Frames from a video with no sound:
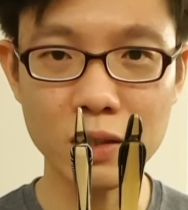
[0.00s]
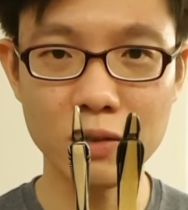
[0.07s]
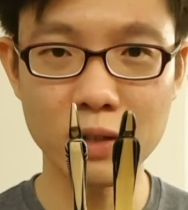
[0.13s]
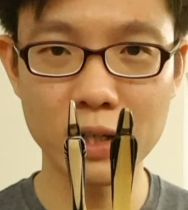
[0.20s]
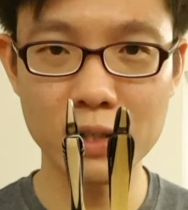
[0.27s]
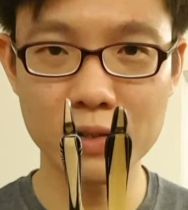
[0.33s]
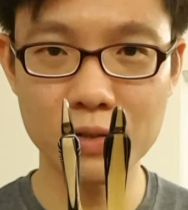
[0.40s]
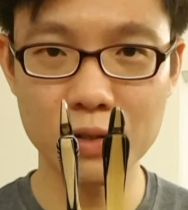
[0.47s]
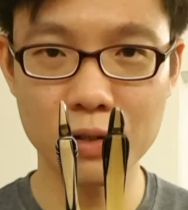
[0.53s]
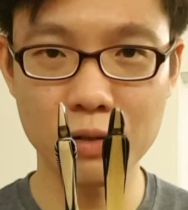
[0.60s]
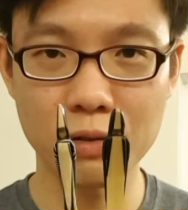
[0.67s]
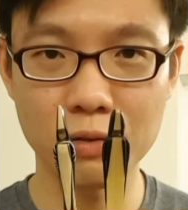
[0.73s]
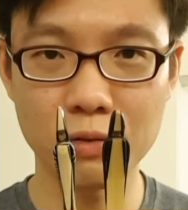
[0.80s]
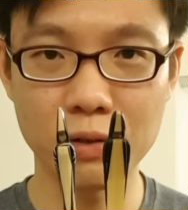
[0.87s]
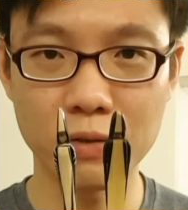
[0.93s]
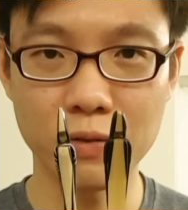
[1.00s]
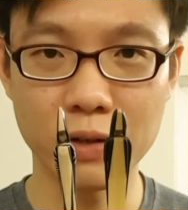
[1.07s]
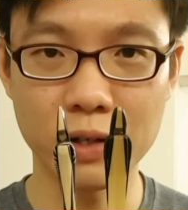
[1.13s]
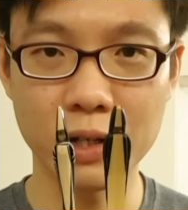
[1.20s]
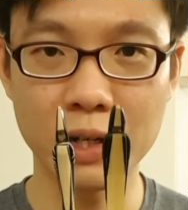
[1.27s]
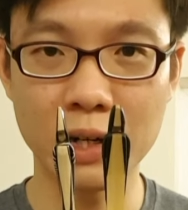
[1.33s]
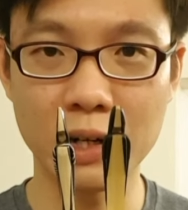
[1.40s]
Right, so
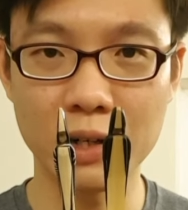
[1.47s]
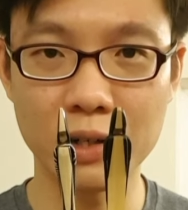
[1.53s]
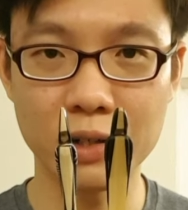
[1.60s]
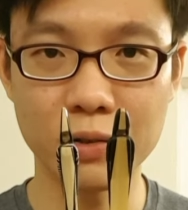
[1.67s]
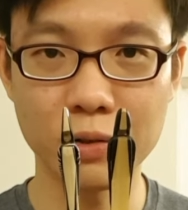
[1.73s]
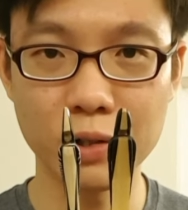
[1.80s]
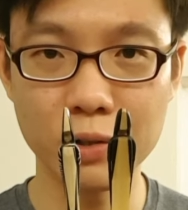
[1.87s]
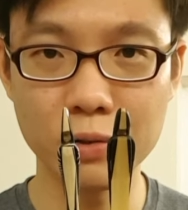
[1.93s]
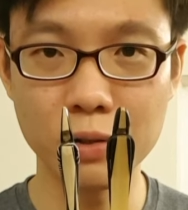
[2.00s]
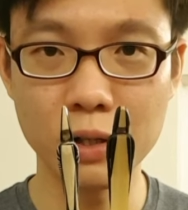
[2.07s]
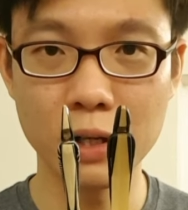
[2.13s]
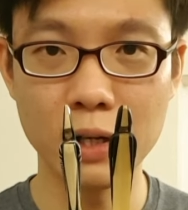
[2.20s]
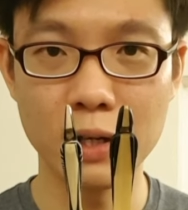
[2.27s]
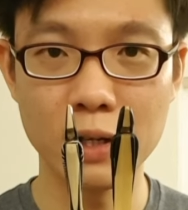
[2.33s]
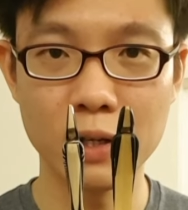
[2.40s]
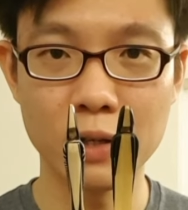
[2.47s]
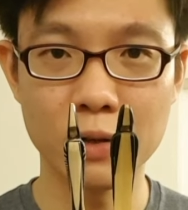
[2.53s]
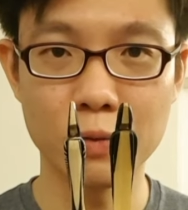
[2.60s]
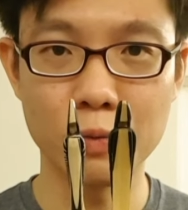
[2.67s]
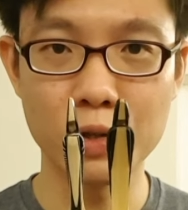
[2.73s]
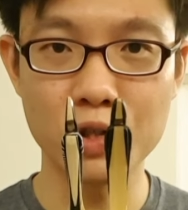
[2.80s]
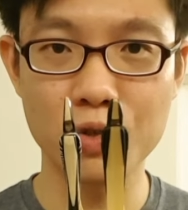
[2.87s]
very clear to you
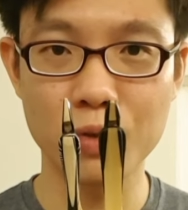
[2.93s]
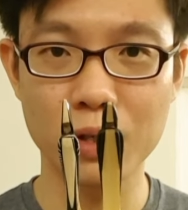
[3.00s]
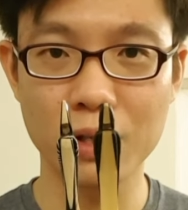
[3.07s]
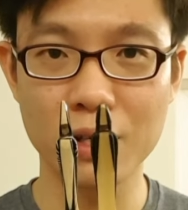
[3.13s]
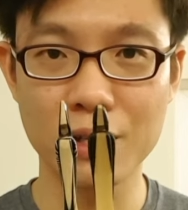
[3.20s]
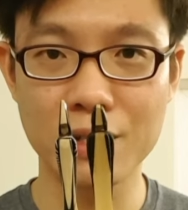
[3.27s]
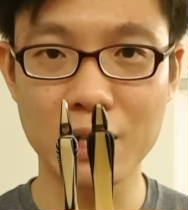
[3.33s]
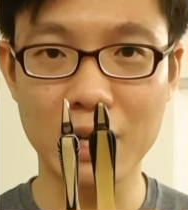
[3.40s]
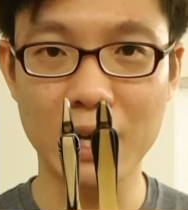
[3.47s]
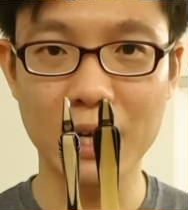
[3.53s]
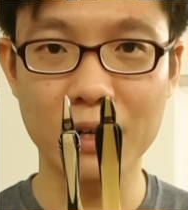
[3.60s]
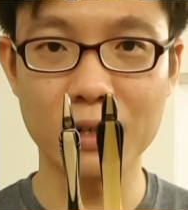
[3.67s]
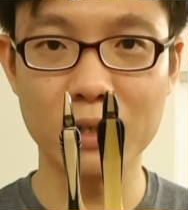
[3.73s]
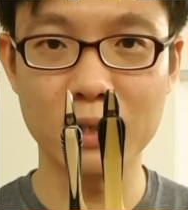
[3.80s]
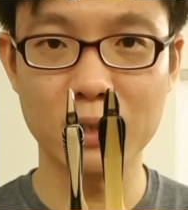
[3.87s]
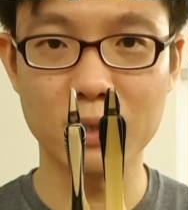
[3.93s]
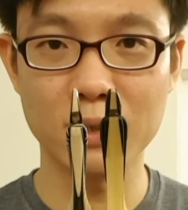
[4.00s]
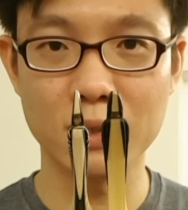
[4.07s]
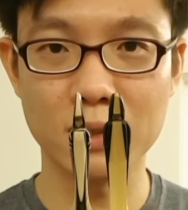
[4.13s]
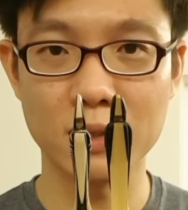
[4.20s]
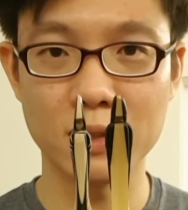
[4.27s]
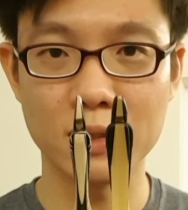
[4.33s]
which one is lighter.
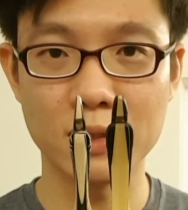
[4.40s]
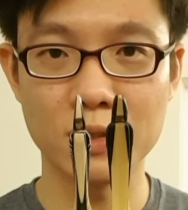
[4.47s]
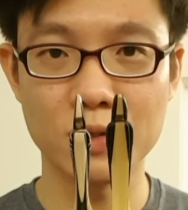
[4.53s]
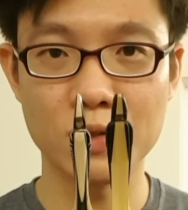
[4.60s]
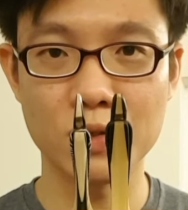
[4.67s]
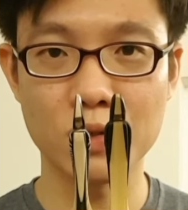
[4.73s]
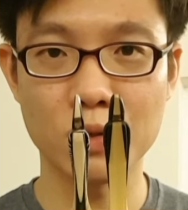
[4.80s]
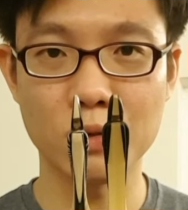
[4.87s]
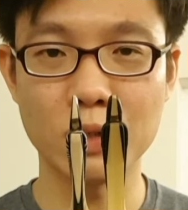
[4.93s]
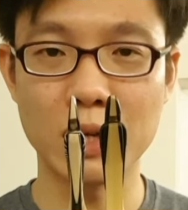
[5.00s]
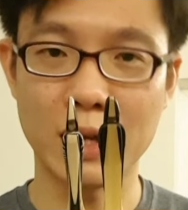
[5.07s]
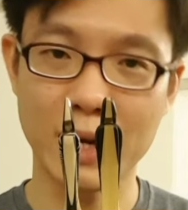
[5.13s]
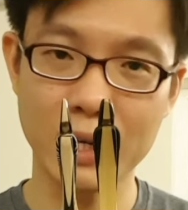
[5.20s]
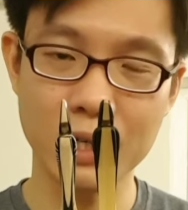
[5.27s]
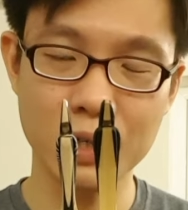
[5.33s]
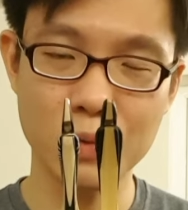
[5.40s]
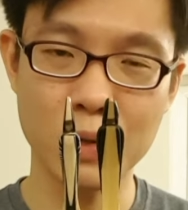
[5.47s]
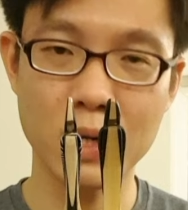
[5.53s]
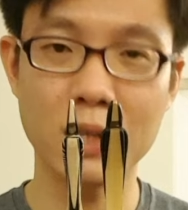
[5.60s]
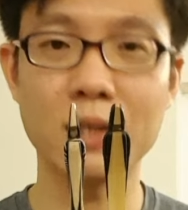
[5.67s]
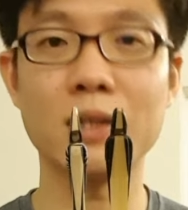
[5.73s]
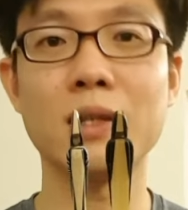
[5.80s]
So the lighter
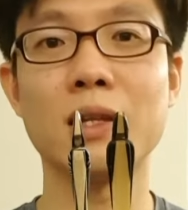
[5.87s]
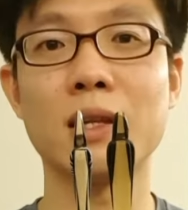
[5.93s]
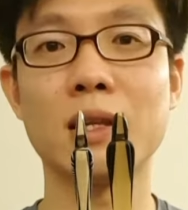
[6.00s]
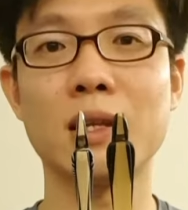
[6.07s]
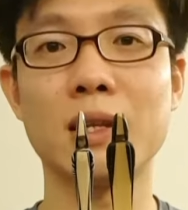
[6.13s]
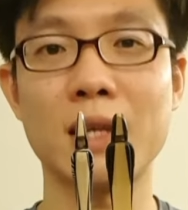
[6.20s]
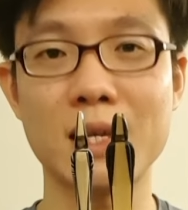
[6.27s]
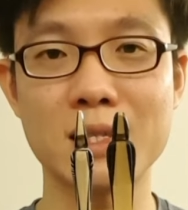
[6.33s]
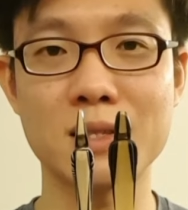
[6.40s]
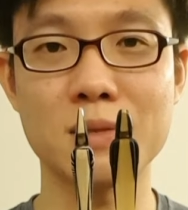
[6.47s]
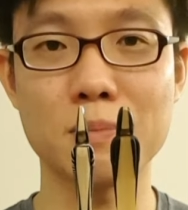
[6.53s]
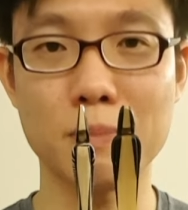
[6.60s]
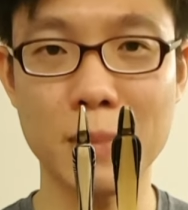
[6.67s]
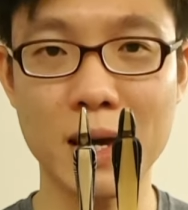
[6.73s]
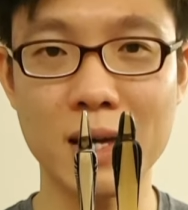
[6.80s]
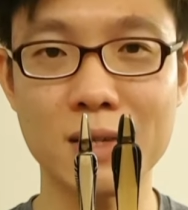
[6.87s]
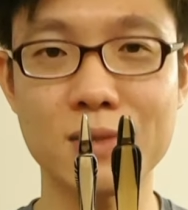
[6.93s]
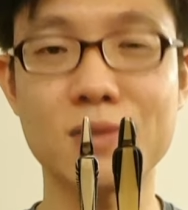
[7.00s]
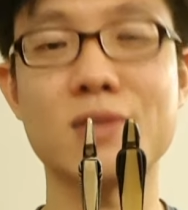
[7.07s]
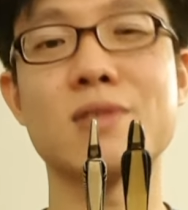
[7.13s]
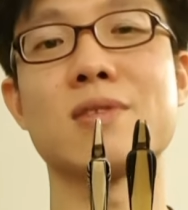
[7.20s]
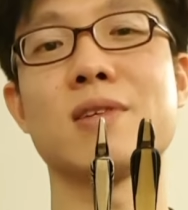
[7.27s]
one less
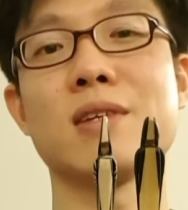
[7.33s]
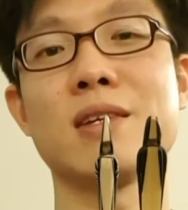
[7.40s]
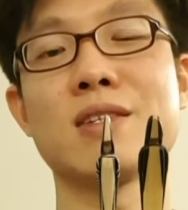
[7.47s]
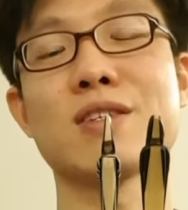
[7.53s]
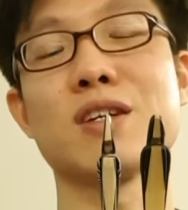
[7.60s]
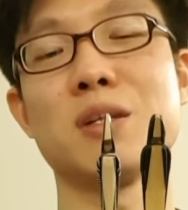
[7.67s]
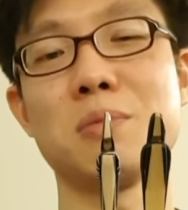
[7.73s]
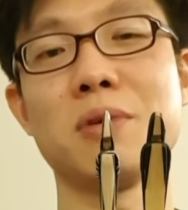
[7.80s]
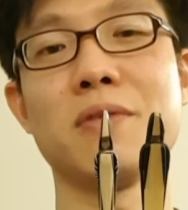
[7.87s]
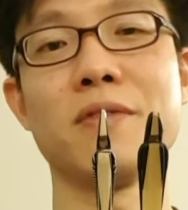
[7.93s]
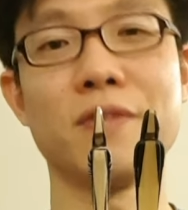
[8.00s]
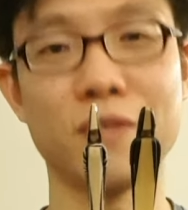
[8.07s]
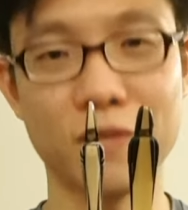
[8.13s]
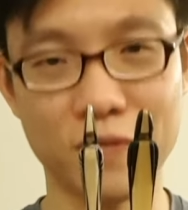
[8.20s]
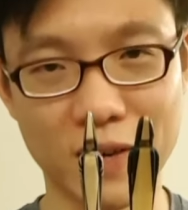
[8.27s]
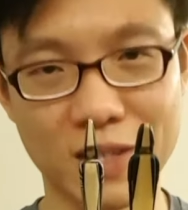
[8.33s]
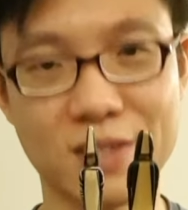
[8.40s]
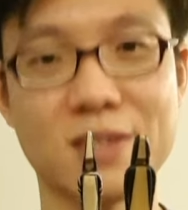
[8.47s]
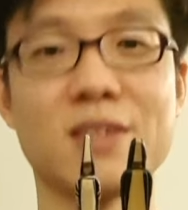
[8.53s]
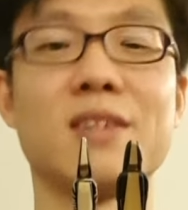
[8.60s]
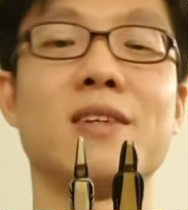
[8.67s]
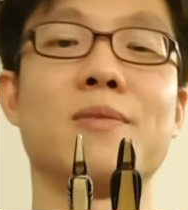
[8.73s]
mass, it's gonna be
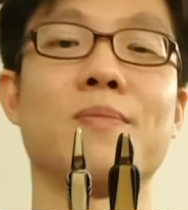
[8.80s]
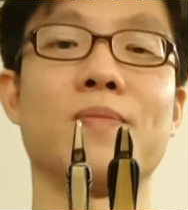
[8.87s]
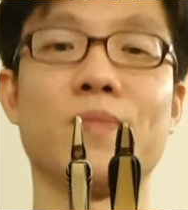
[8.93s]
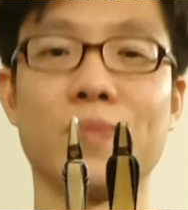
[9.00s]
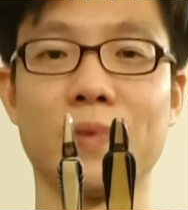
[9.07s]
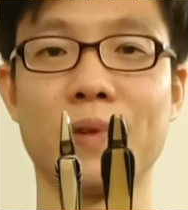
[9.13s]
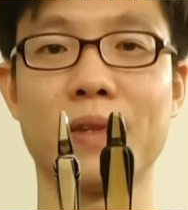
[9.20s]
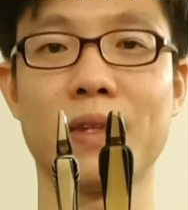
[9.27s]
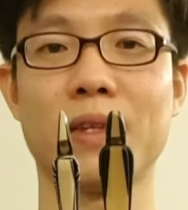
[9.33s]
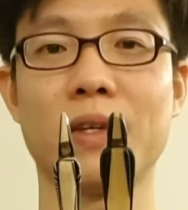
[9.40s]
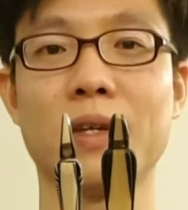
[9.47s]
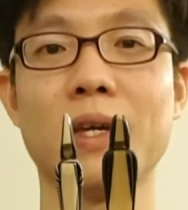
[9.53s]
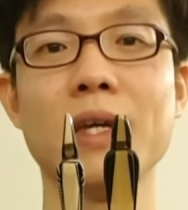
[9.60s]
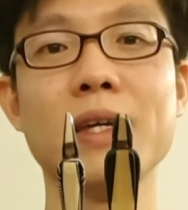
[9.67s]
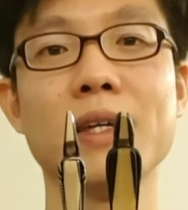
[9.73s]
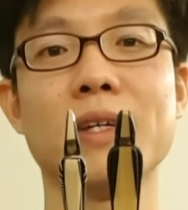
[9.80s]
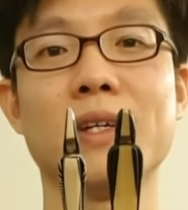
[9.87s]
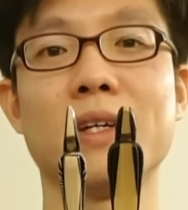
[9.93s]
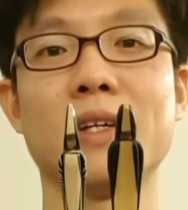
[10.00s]
faster. Okay,